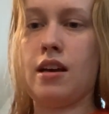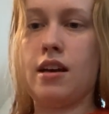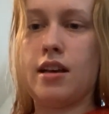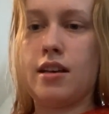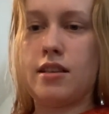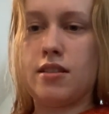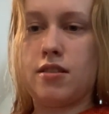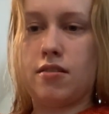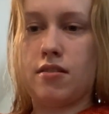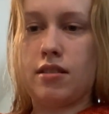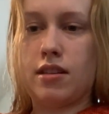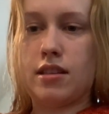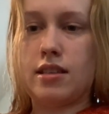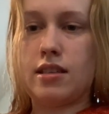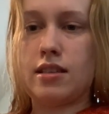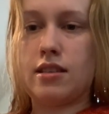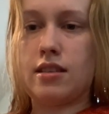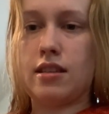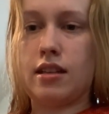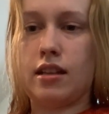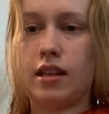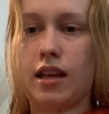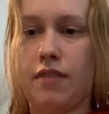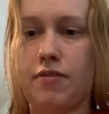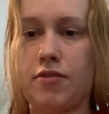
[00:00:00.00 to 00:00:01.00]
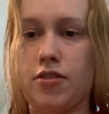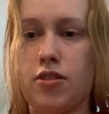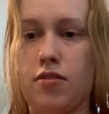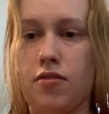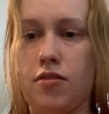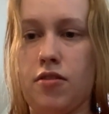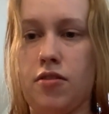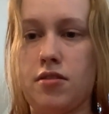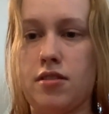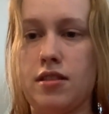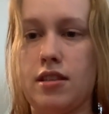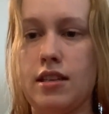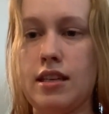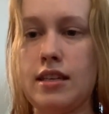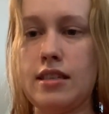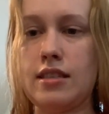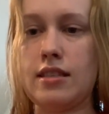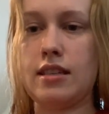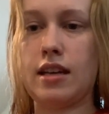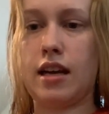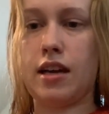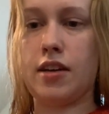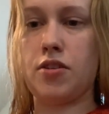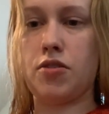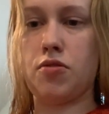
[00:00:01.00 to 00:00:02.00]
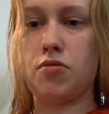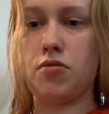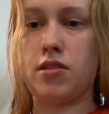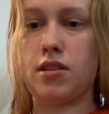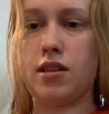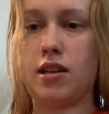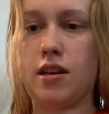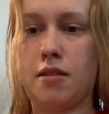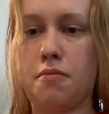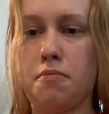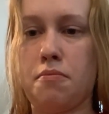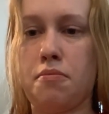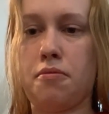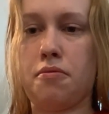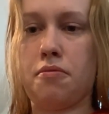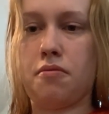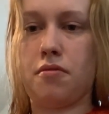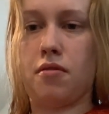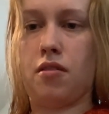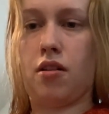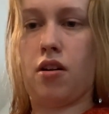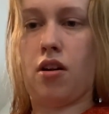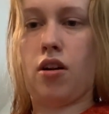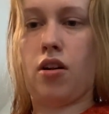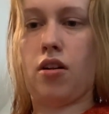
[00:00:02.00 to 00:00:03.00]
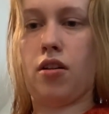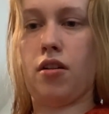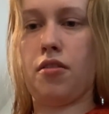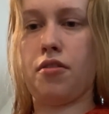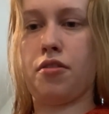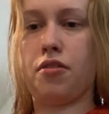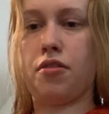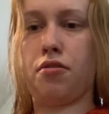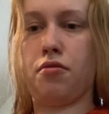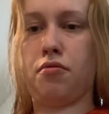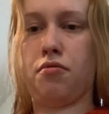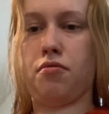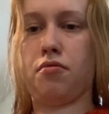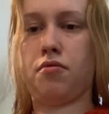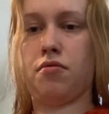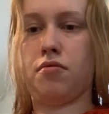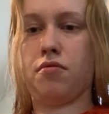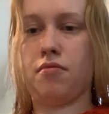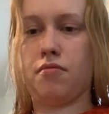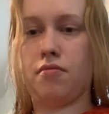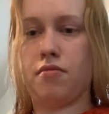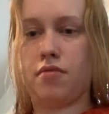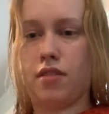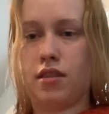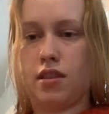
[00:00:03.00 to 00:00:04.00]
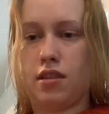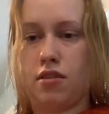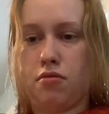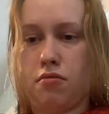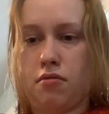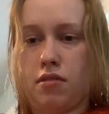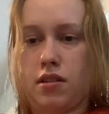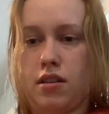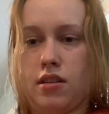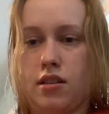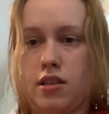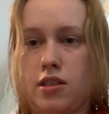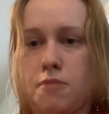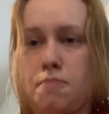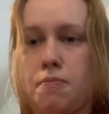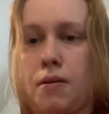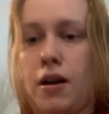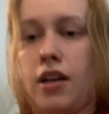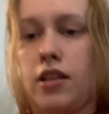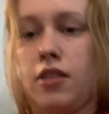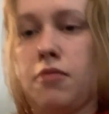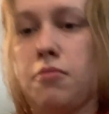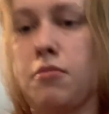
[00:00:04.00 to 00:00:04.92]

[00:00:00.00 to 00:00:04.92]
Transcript: So this is the leftovers. This I used up all through 3 of these bottom